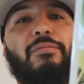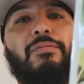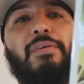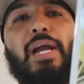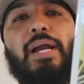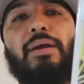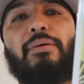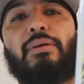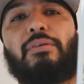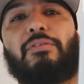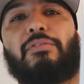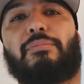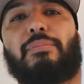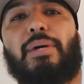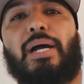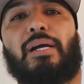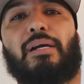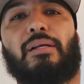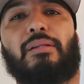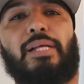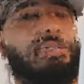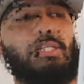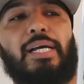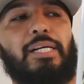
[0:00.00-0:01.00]
another
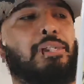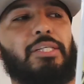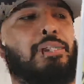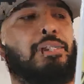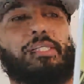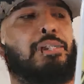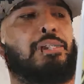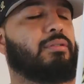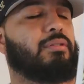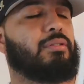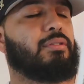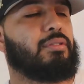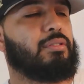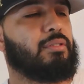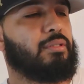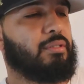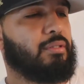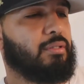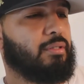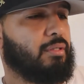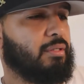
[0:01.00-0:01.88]
variant from my collection.